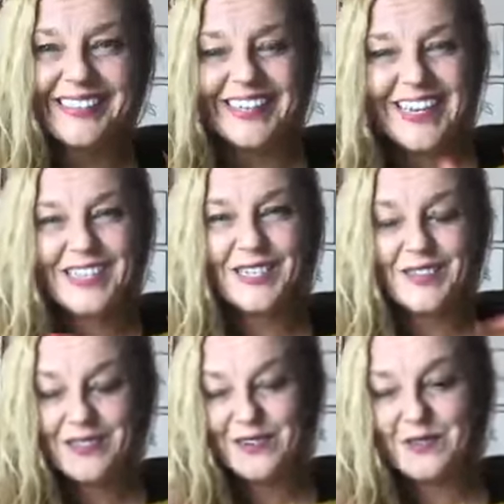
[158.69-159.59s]
so you
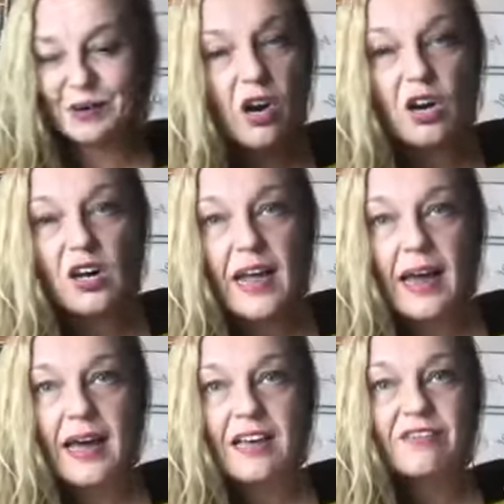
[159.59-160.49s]
know where. All
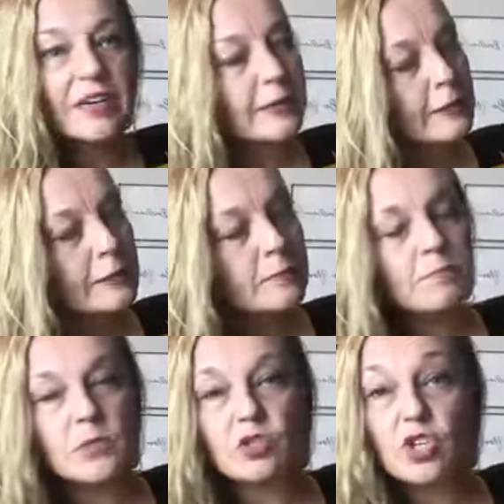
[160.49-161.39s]
have,
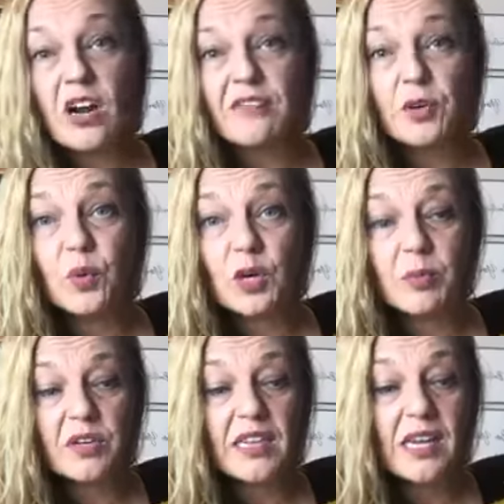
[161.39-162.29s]
you should have your
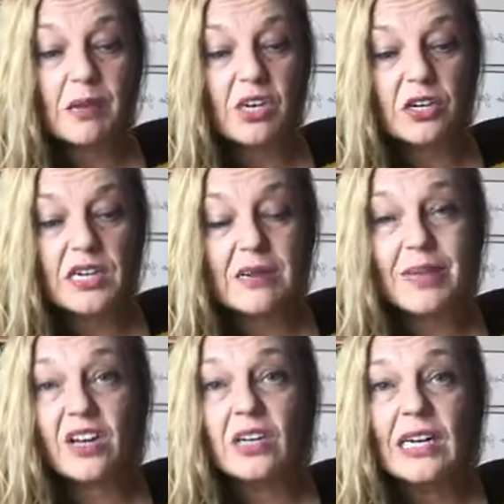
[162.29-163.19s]
workbook that came in your
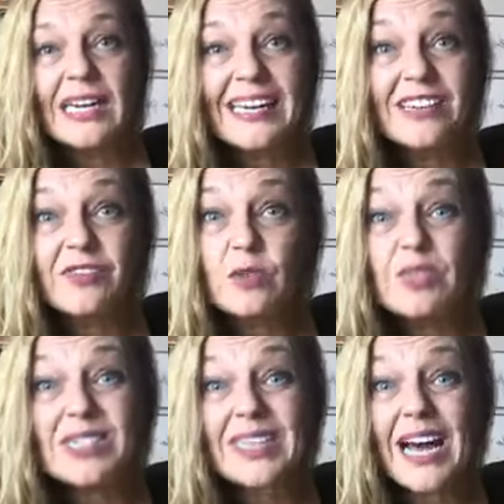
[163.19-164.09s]
email. If you
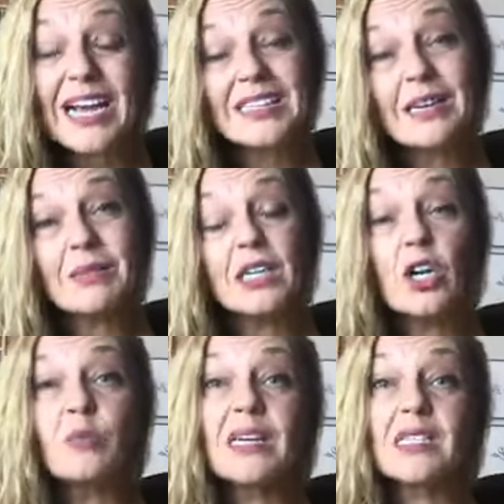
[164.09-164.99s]
did not, let me
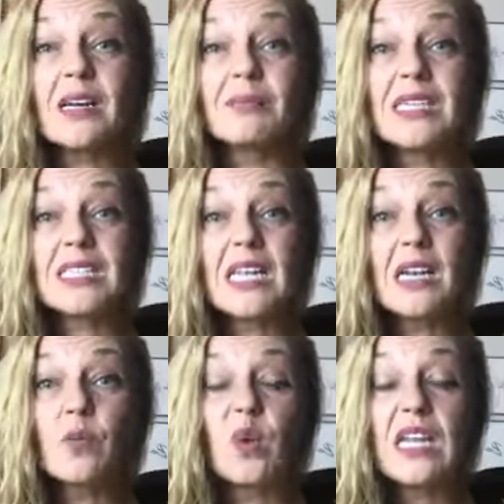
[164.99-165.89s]
know because that means
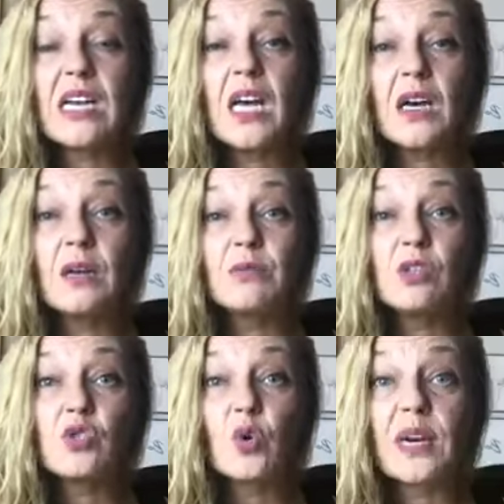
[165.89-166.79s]
then when you
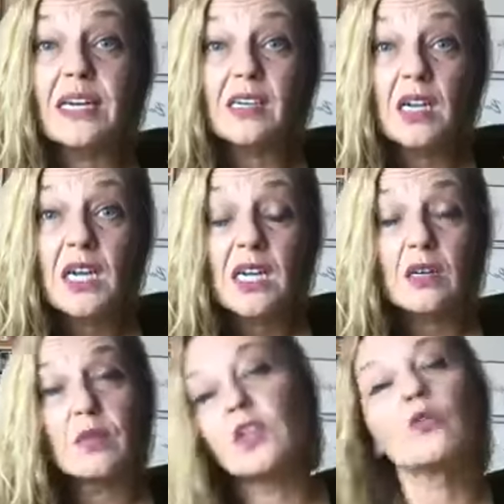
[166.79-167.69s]
joined
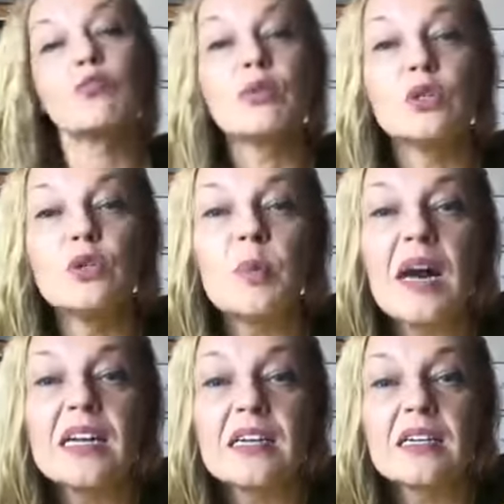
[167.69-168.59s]
the group,
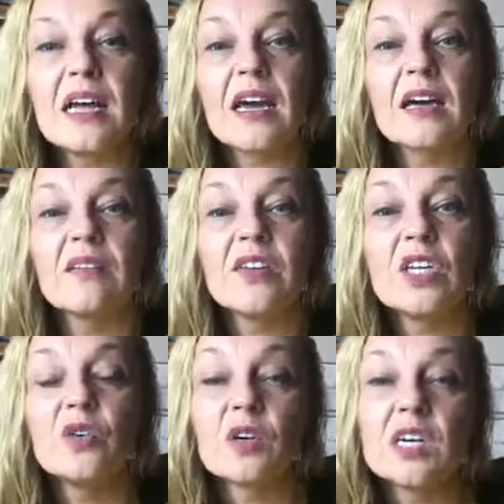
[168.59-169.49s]
I didn't have
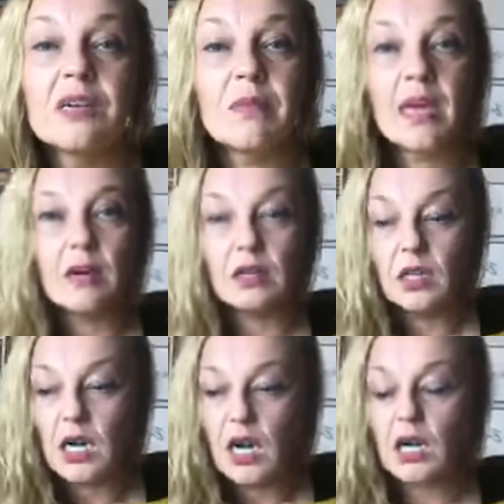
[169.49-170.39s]
your email.
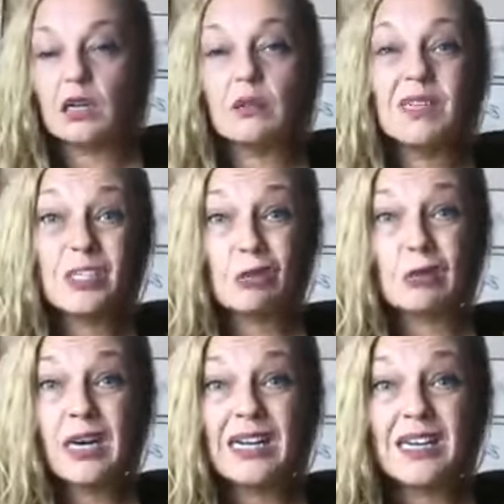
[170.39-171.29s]
And so
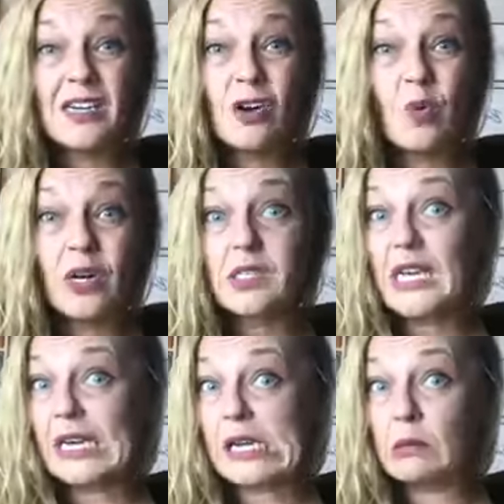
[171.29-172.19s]
I need to know where to
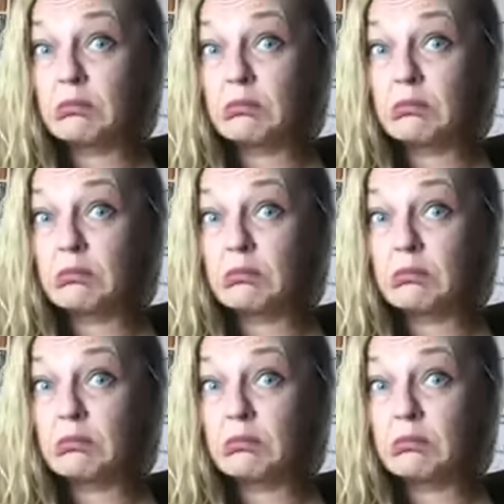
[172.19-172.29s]
send it,